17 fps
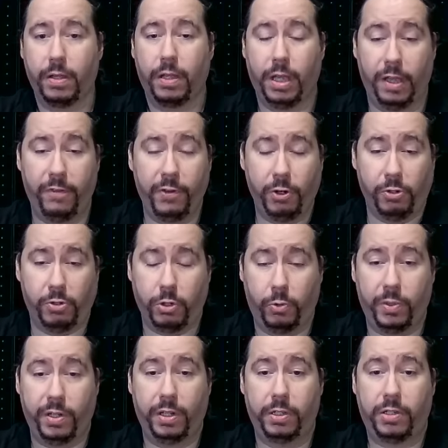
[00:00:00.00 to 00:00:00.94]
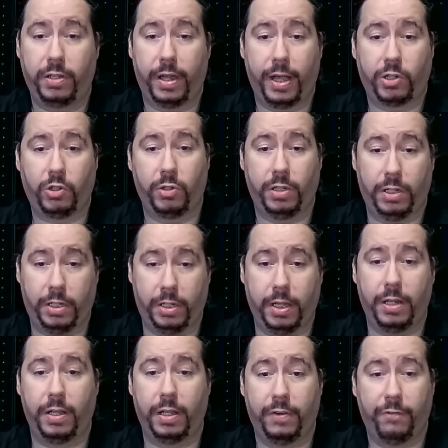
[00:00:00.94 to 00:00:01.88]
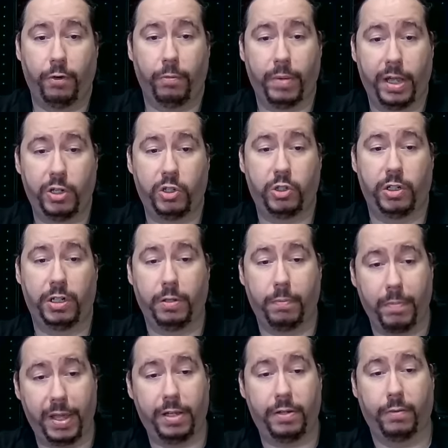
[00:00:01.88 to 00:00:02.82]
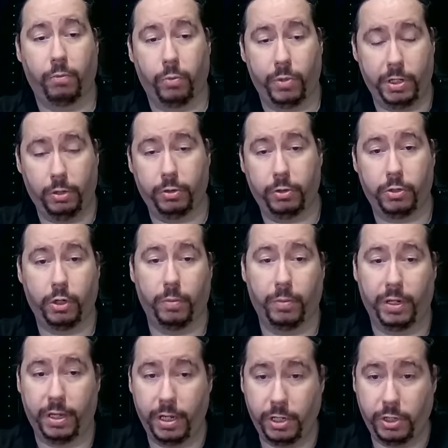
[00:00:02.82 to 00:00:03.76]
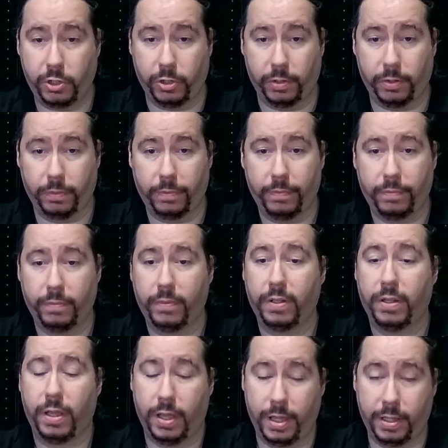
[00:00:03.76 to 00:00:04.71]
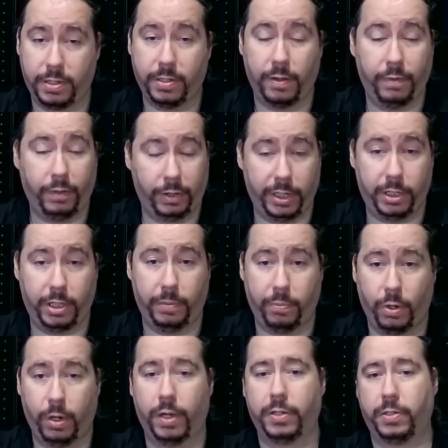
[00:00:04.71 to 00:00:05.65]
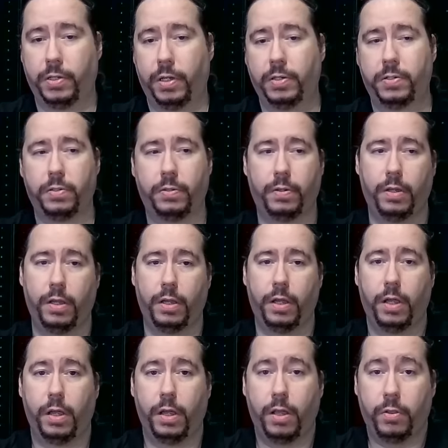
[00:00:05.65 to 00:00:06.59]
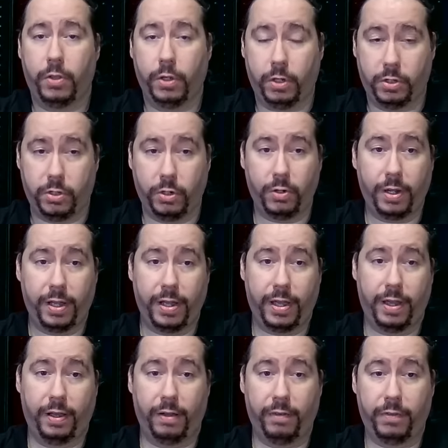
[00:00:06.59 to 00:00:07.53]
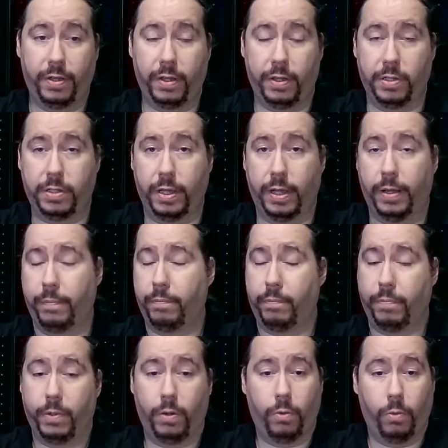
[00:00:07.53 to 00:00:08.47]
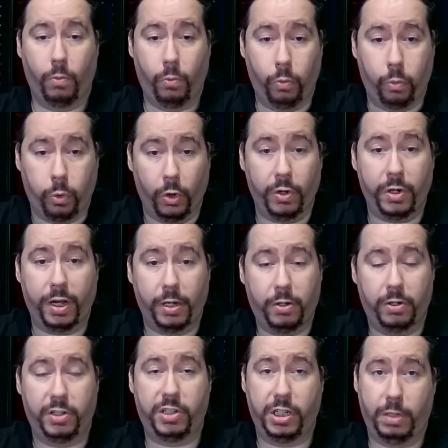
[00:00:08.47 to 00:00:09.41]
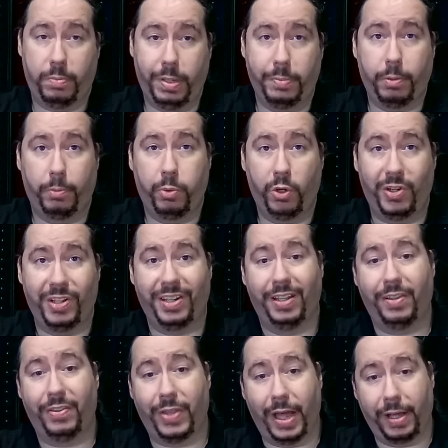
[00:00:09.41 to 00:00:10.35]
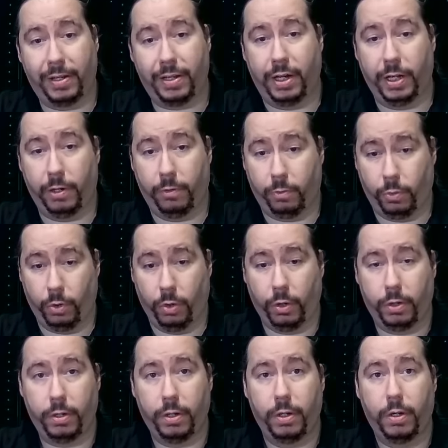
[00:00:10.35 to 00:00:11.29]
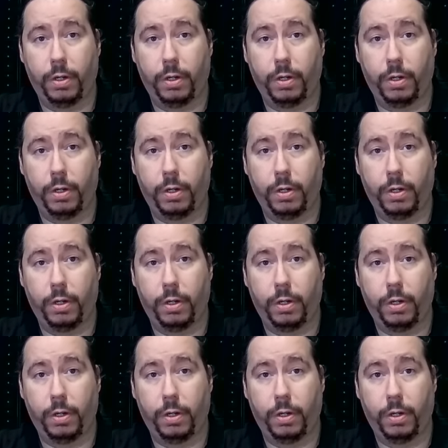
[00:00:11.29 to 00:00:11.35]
If you're doing it to actually get information and to make a real determination, it's a lengthy process. The concern I have is that we're not going to see people putting in that kind of work.